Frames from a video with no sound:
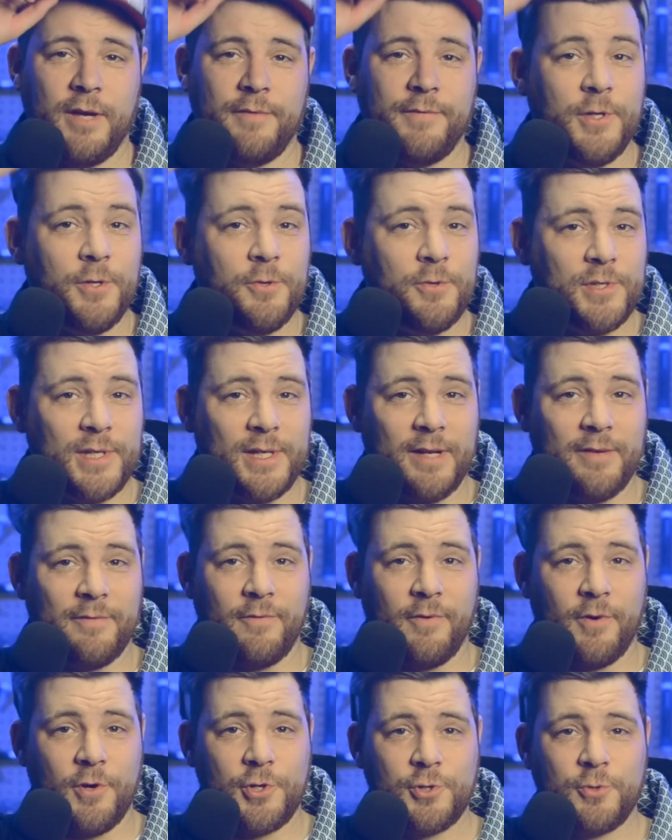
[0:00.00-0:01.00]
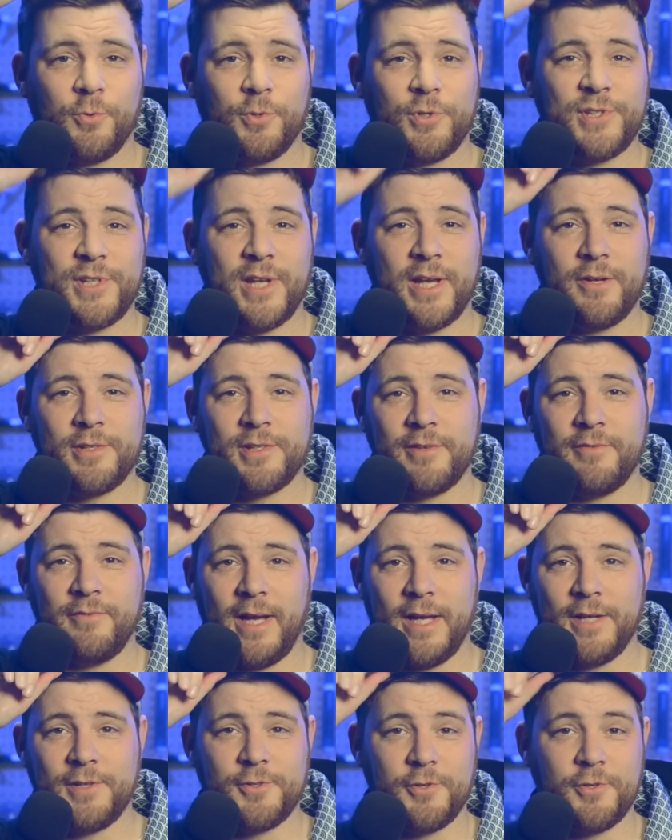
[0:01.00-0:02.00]
of using virtual sales
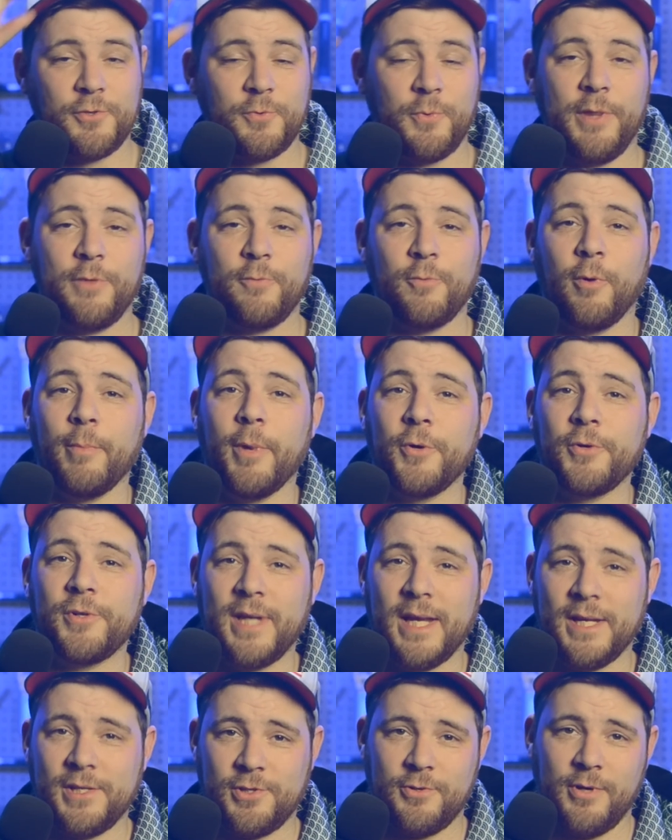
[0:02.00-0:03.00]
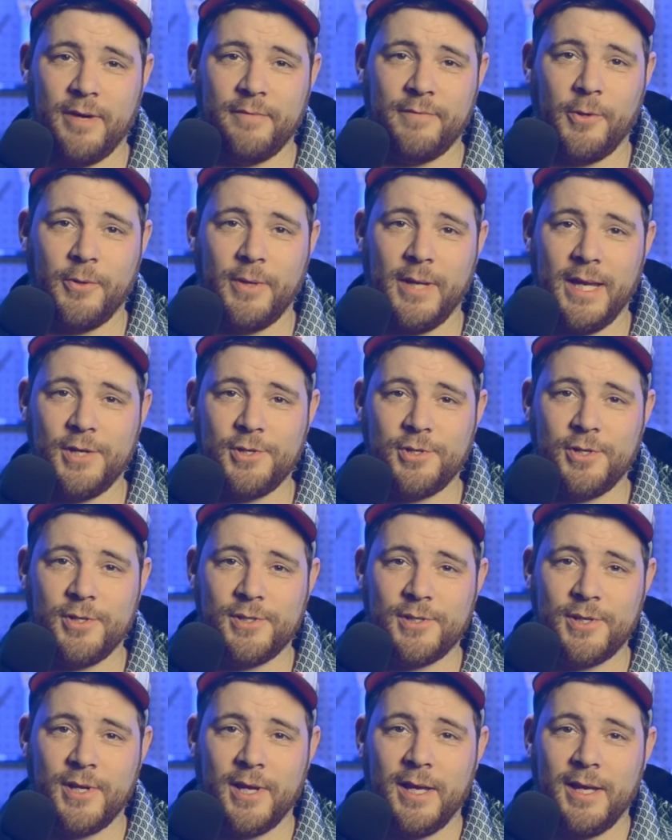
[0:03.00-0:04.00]
advisors with remote test drive
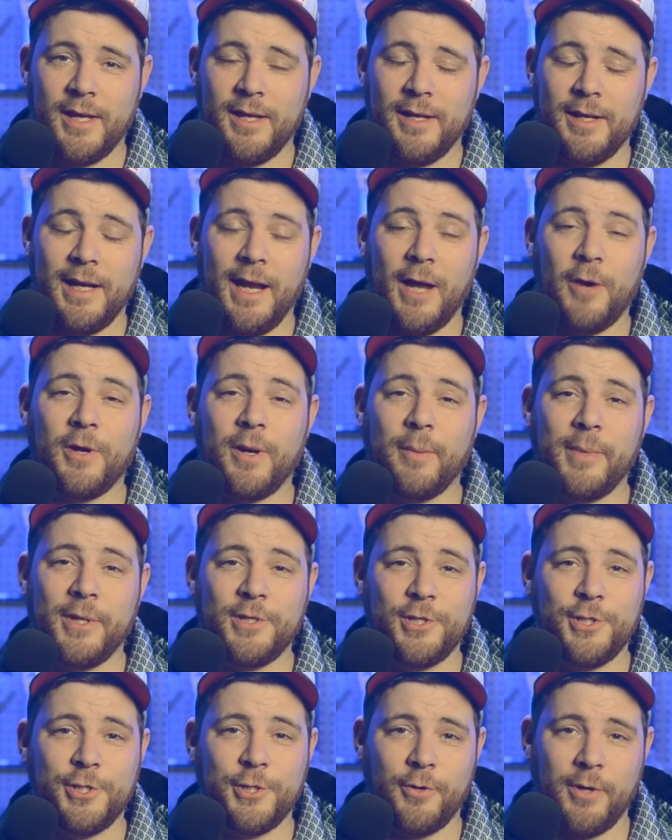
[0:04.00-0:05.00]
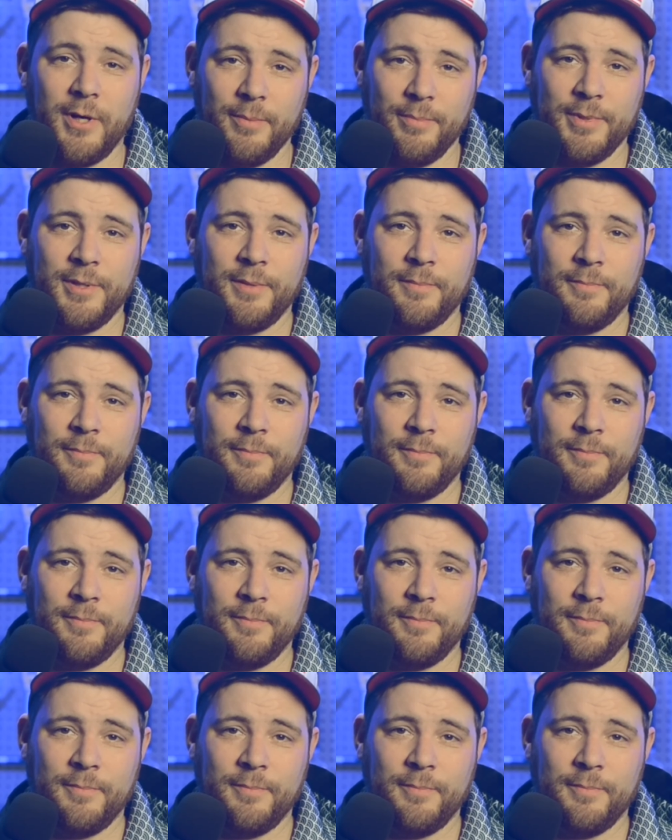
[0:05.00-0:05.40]
locations, now coming to Europe.